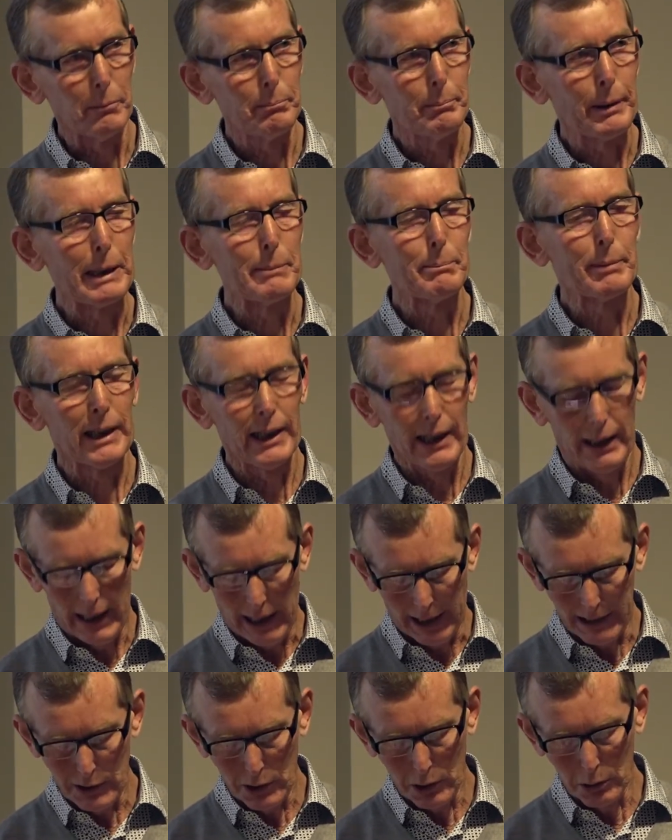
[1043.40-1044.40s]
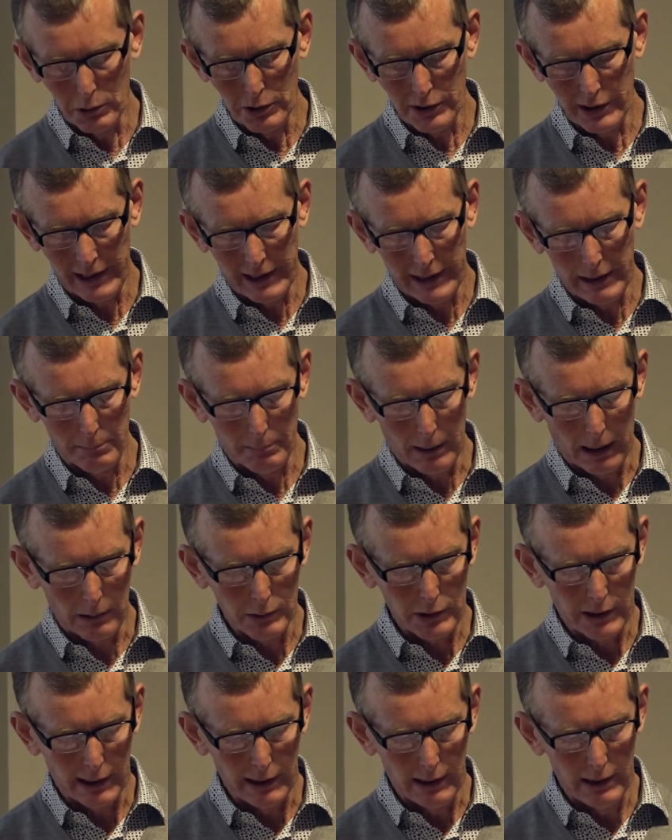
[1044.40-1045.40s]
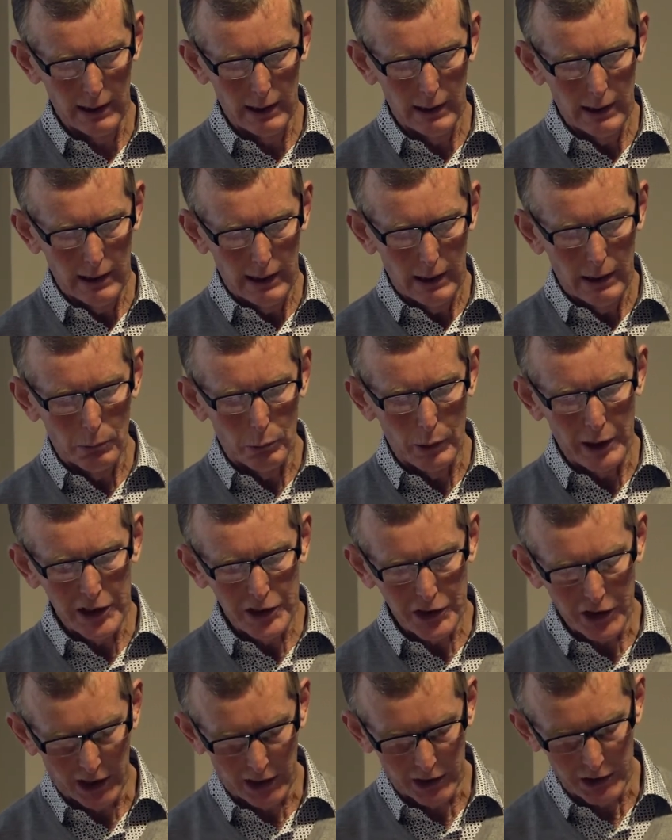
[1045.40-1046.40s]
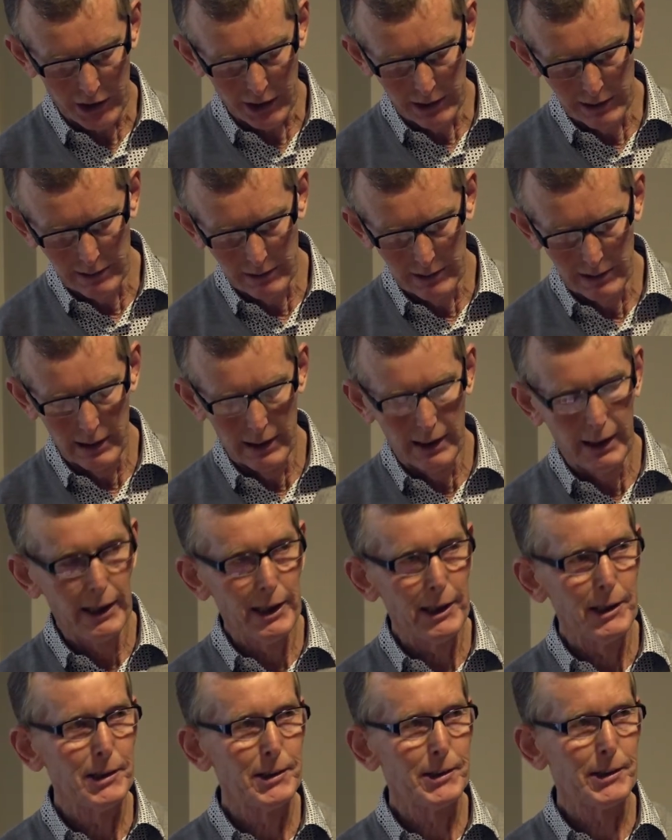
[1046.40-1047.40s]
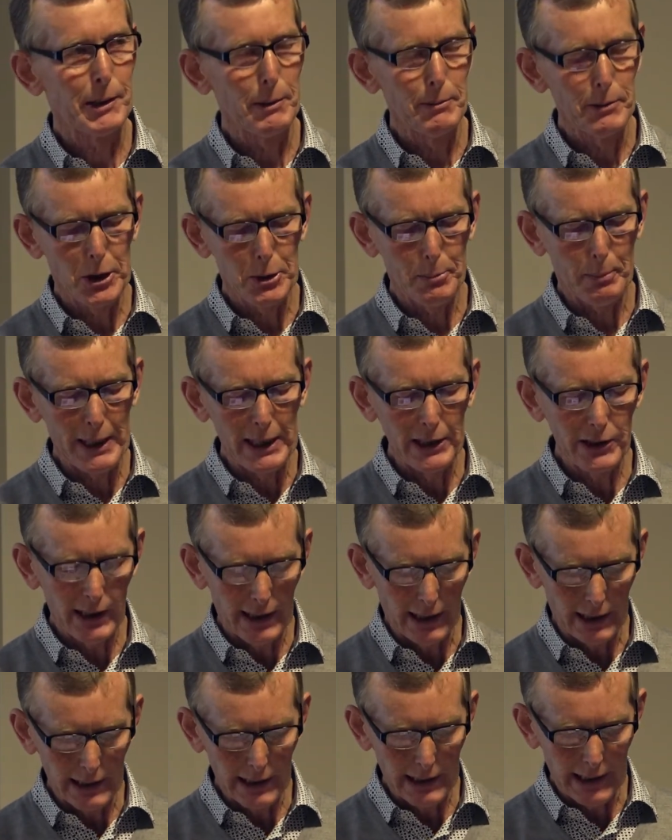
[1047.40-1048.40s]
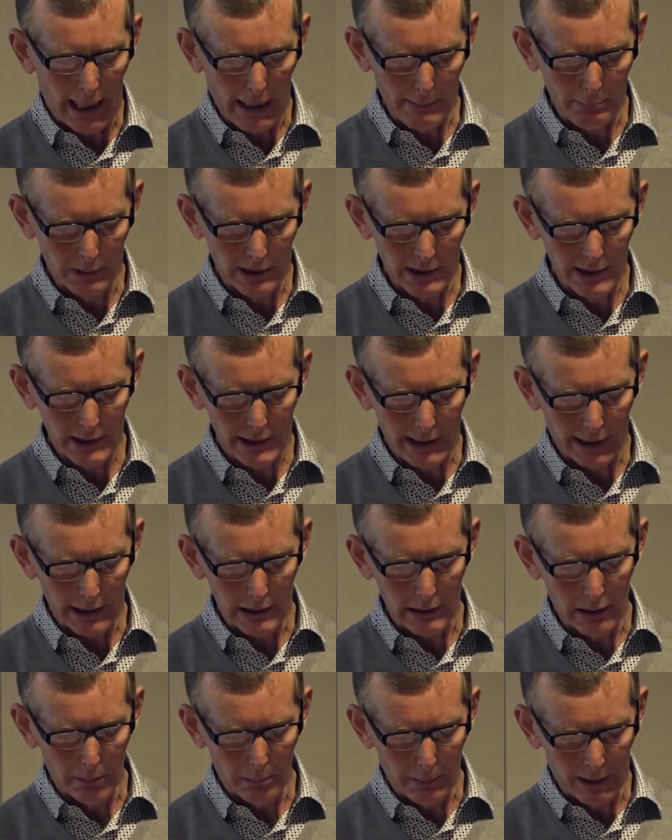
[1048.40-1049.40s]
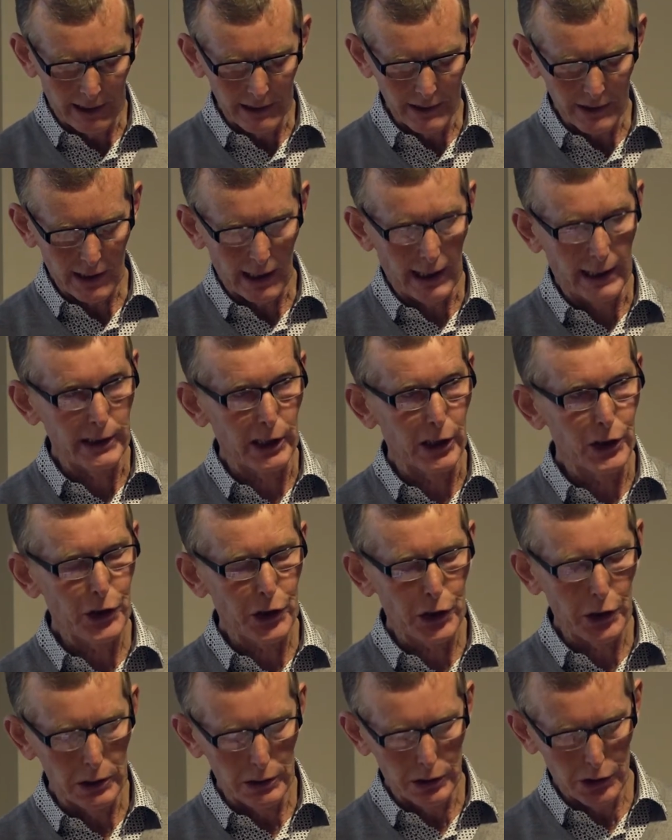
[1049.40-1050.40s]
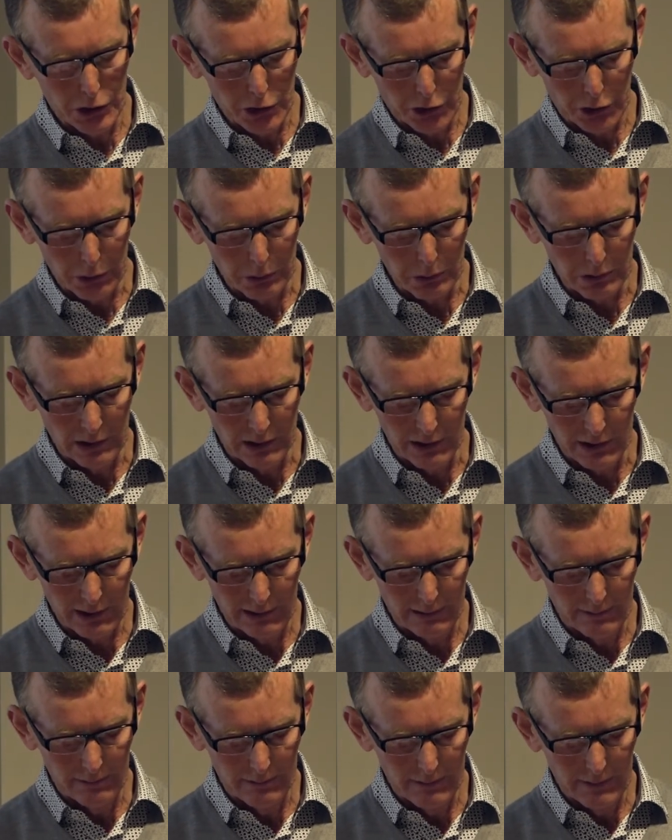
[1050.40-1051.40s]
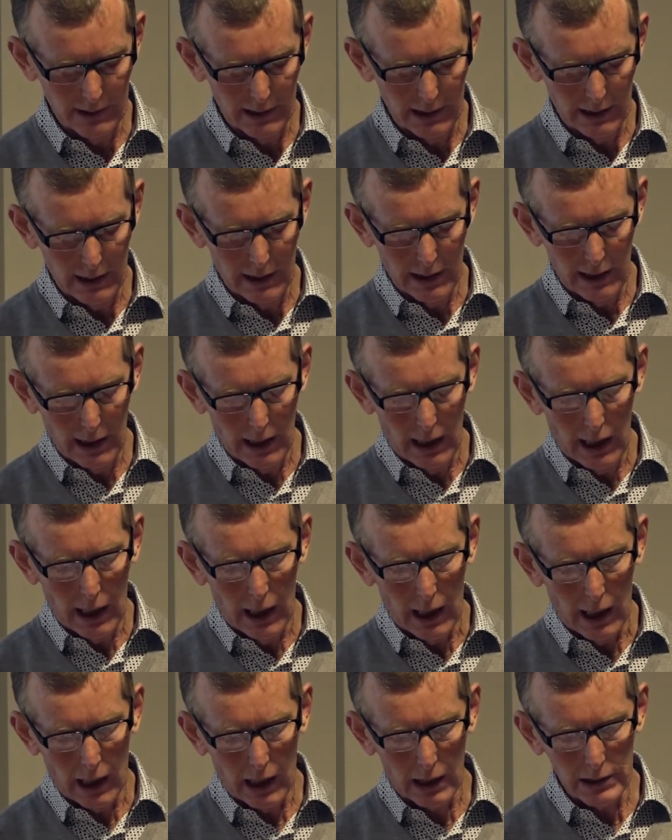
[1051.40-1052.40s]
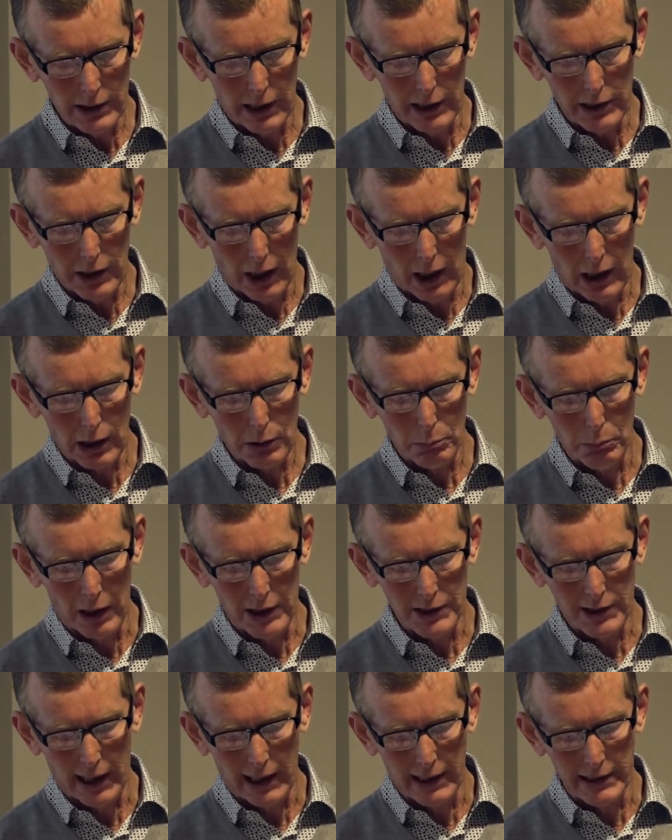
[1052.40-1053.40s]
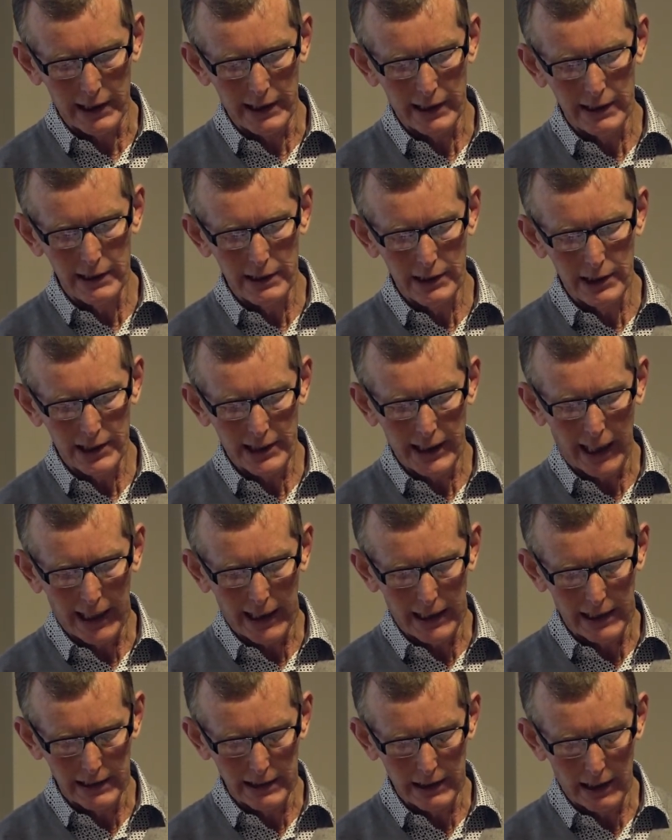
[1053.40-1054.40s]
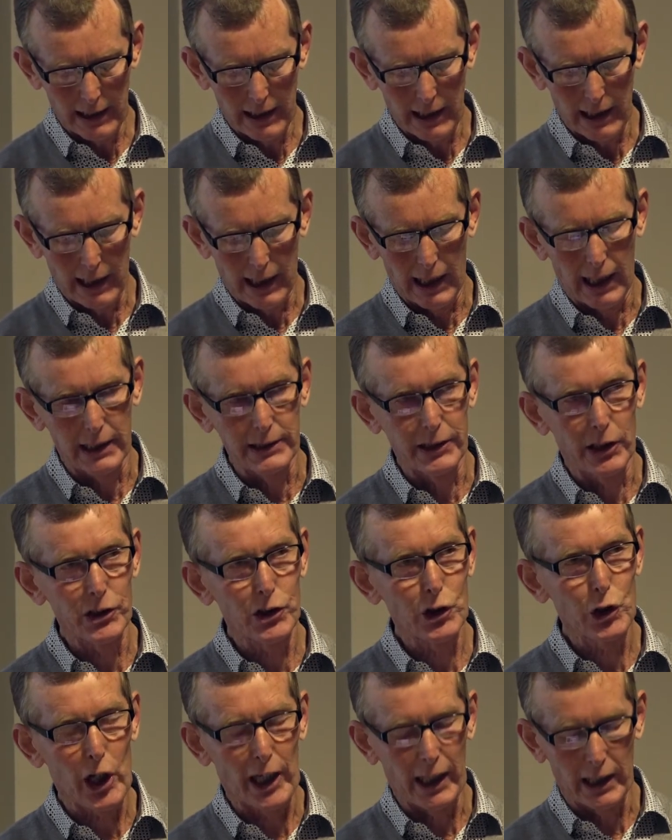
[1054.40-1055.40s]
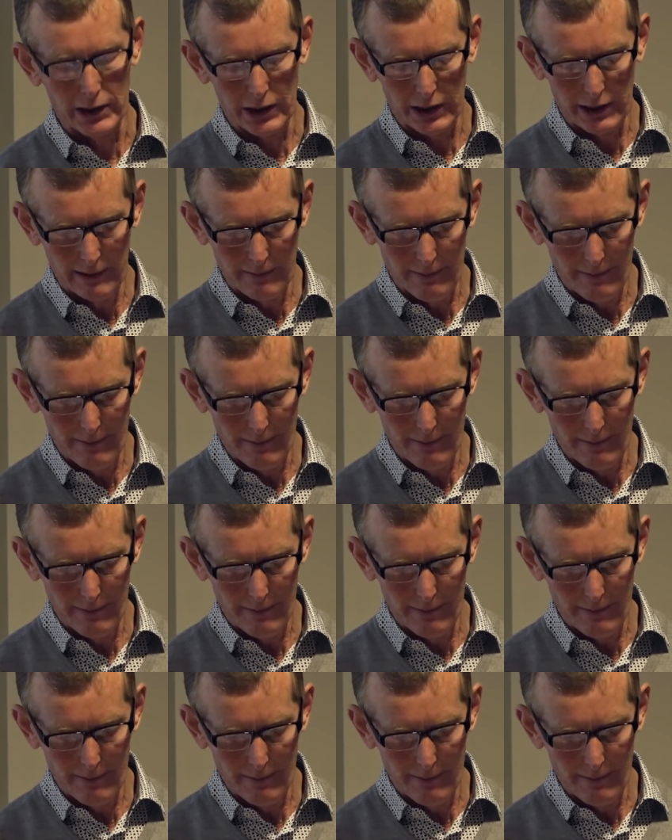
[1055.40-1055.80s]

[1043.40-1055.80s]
people had to say about the research, speech and language therapists and the students. All the talk was on the stickies on the chart.